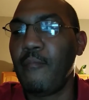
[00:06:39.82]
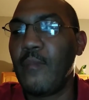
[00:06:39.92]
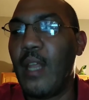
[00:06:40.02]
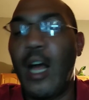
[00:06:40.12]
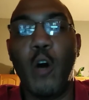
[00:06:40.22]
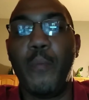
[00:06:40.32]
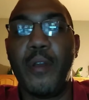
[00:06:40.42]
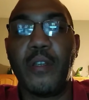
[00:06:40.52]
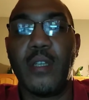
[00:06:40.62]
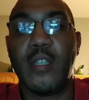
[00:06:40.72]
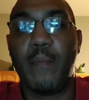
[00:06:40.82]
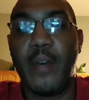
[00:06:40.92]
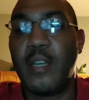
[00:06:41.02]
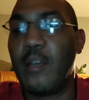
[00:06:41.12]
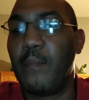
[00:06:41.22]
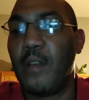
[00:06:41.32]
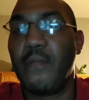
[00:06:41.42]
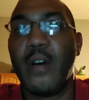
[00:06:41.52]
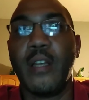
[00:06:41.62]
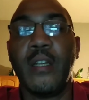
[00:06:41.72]
and I hope it just ends up being something
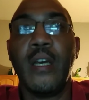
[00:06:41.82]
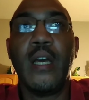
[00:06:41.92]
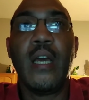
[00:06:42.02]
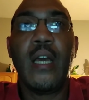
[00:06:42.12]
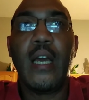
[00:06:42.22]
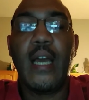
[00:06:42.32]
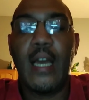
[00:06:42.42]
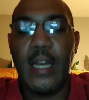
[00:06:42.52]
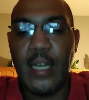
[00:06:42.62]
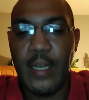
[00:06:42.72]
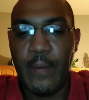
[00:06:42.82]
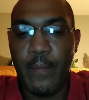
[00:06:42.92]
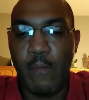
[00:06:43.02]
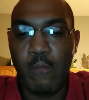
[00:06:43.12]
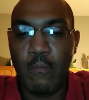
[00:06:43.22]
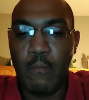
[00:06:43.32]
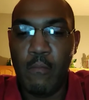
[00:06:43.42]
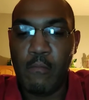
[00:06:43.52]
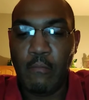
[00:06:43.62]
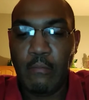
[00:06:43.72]
fun. And
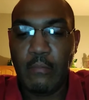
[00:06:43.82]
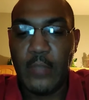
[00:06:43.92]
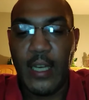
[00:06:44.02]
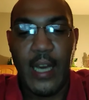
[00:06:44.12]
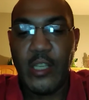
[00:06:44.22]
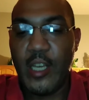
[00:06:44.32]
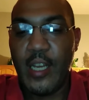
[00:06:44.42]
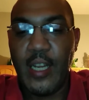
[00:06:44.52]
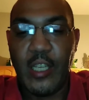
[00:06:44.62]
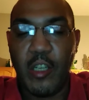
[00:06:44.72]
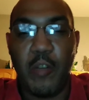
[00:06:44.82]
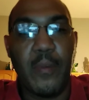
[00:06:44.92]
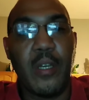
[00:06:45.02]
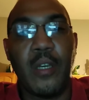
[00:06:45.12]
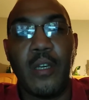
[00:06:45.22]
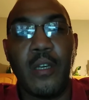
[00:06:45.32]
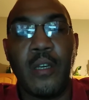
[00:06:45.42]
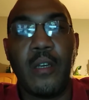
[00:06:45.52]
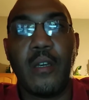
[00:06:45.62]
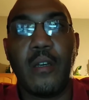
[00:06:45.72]
like I said, it's going to be
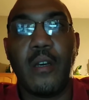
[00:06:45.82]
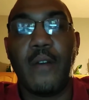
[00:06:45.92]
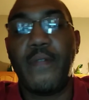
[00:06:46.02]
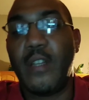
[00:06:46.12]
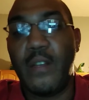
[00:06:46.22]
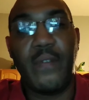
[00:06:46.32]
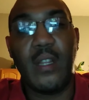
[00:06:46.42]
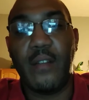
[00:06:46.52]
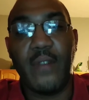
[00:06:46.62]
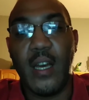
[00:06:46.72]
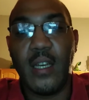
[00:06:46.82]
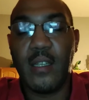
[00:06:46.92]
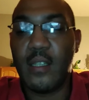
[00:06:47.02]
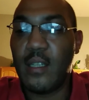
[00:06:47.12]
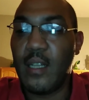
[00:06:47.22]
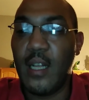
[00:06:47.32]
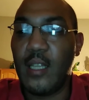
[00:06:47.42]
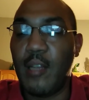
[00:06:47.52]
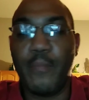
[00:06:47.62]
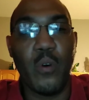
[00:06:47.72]
a 50-50 fight.
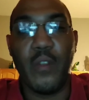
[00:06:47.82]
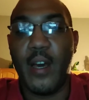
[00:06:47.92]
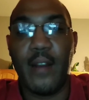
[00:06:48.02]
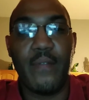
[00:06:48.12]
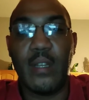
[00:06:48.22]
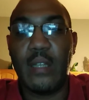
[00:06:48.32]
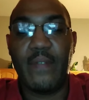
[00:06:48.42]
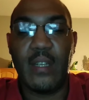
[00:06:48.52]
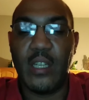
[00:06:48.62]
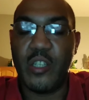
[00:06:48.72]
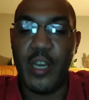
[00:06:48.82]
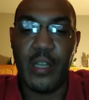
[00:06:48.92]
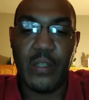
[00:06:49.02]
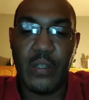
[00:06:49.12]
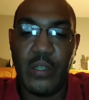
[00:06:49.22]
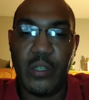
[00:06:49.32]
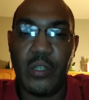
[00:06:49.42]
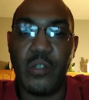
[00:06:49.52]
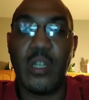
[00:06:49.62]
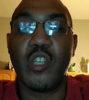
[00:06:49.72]
They both got a 50-50 chance.
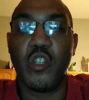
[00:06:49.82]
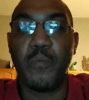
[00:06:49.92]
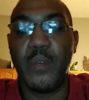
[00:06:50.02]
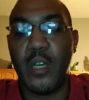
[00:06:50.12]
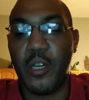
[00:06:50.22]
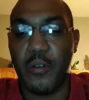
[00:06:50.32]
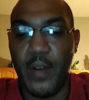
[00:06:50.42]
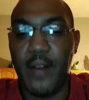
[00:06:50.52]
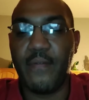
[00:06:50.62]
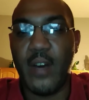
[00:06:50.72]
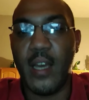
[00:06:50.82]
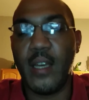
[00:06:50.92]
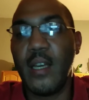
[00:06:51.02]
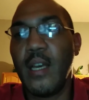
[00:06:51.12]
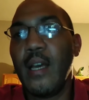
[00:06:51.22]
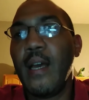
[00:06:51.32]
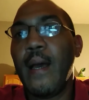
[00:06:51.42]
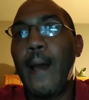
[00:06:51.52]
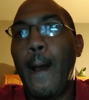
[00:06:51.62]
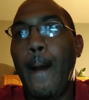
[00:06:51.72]
This should be a great fight.
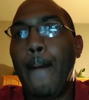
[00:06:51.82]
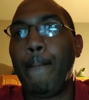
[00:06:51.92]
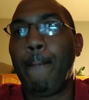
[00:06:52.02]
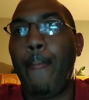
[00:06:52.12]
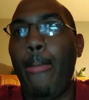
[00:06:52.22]
Um,